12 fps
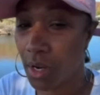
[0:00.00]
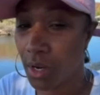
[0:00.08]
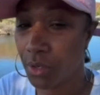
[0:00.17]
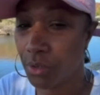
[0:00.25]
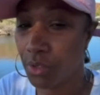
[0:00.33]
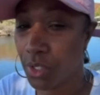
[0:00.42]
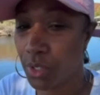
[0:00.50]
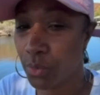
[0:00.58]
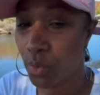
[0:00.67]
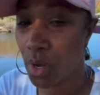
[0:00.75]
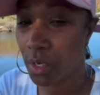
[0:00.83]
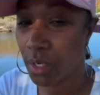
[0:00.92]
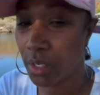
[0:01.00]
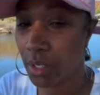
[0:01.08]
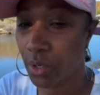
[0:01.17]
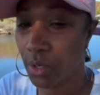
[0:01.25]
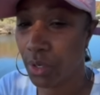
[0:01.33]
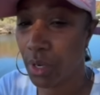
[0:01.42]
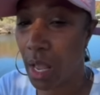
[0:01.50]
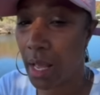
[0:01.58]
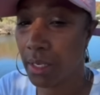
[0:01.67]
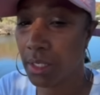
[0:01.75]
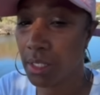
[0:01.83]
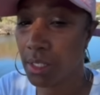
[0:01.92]
Are you just walking or
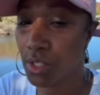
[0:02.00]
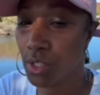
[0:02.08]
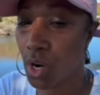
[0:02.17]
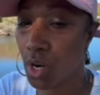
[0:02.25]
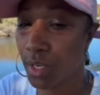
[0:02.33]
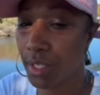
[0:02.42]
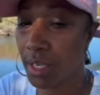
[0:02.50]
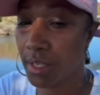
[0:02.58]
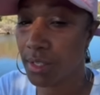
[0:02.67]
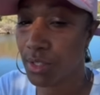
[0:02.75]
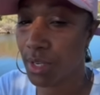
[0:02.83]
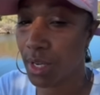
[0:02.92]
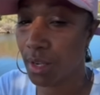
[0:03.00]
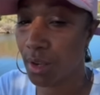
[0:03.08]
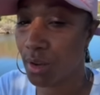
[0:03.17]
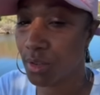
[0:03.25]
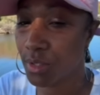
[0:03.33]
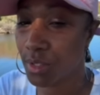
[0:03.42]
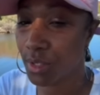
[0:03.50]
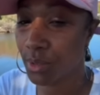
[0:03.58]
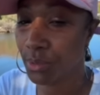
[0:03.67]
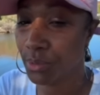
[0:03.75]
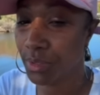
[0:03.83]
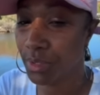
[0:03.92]
I just started yesterday, y'all,
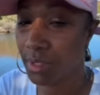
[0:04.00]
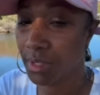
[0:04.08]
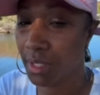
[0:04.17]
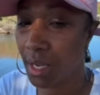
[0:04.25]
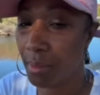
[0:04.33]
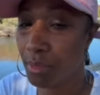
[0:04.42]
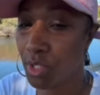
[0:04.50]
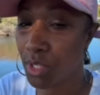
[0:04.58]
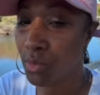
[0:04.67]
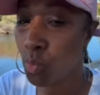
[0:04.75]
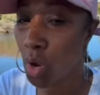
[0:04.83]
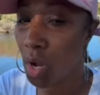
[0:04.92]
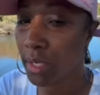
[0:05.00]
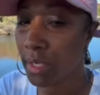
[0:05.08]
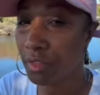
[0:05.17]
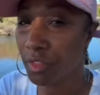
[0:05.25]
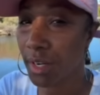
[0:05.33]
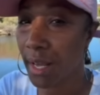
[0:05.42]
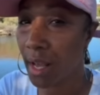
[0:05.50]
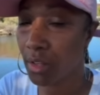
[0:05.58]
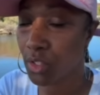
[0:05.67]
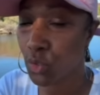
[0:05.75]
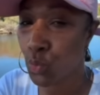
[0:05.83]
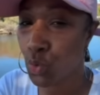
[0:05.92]
so I'm just walking for now
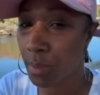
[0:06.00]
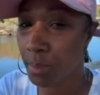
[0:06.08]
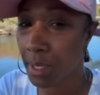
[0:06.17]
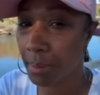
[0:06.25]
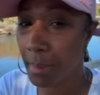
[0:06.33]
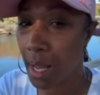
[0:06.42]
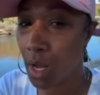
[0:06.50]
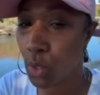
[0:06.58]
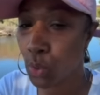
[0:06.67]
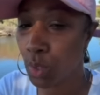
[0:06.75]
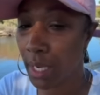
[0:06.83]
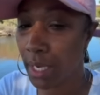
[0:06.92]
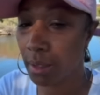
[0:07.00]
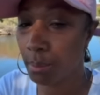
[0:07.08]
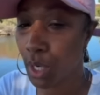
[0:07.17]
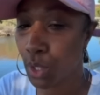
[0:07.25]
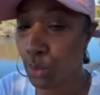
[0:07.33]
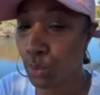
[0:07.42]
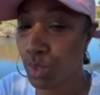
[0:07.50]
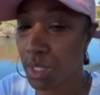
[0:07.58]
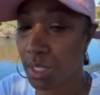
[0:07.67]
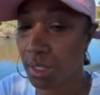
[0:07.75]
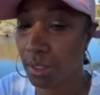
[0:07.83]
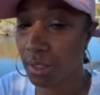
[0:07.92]
to warm up my old lady
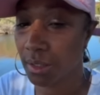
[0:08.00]
bones.